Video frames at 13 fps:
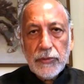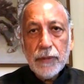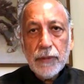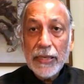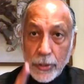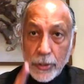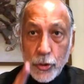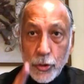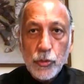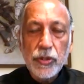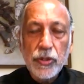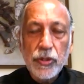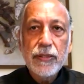By the
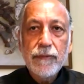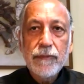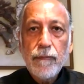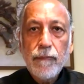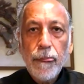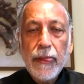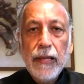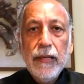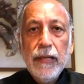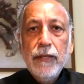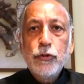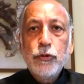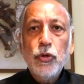student.
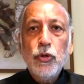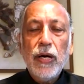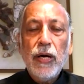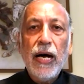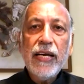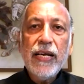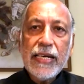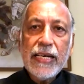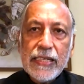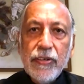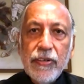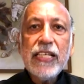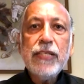So our
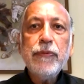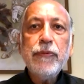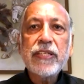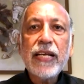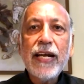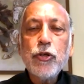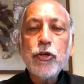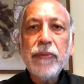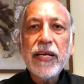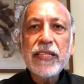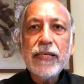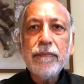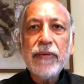activities, we try to
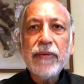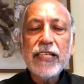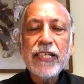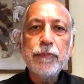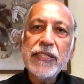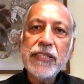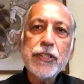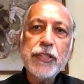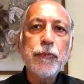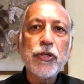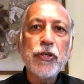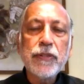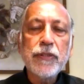make them as much as
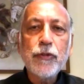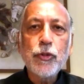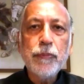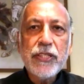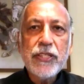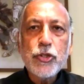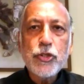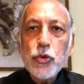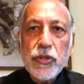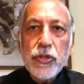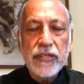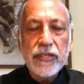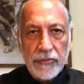possible to be
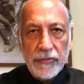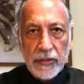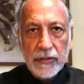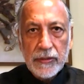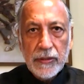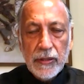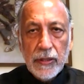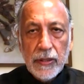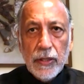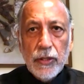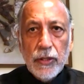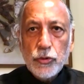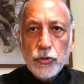student-driven.
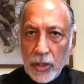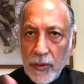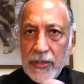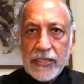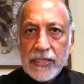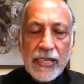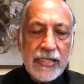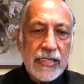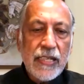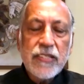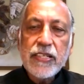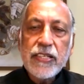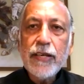Mm-hmm. So now, as I said, the
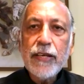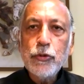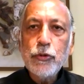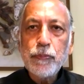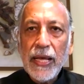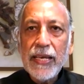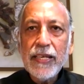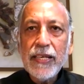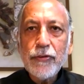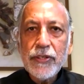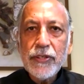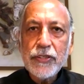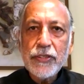thing who's planning for
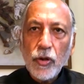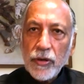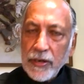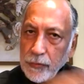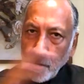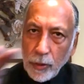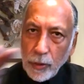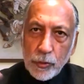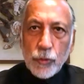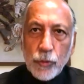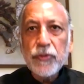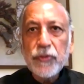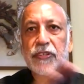this is already formed
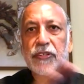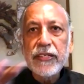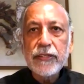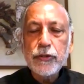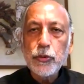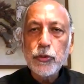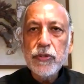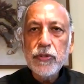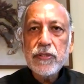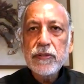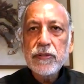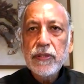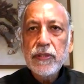group of senior
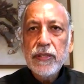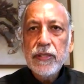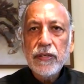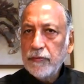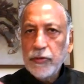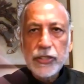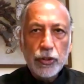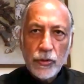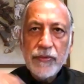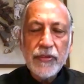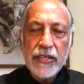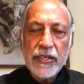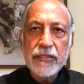students. Mm-hmm.
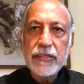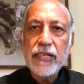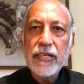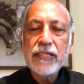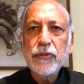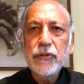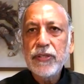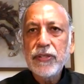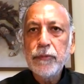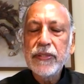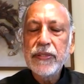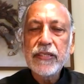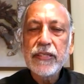Virtually, we are discussing,
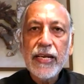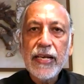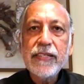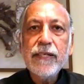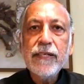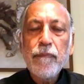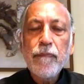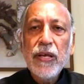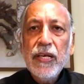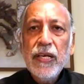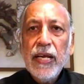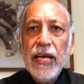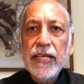everybody's connected.
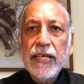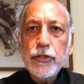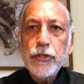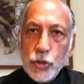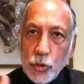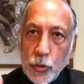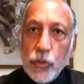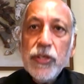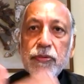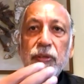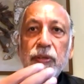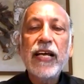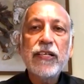And the
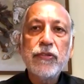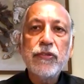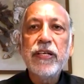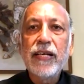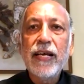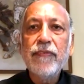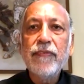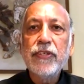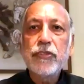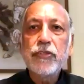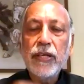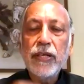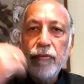students will actually drive
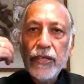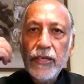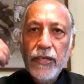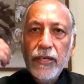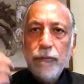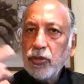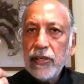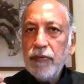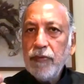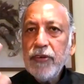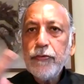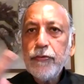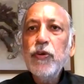this on every, because
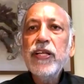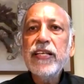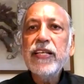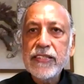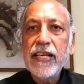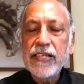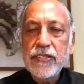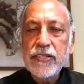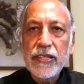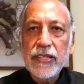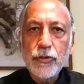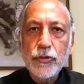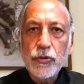we are fully residential.
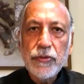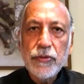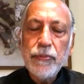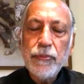So we mm-hmm.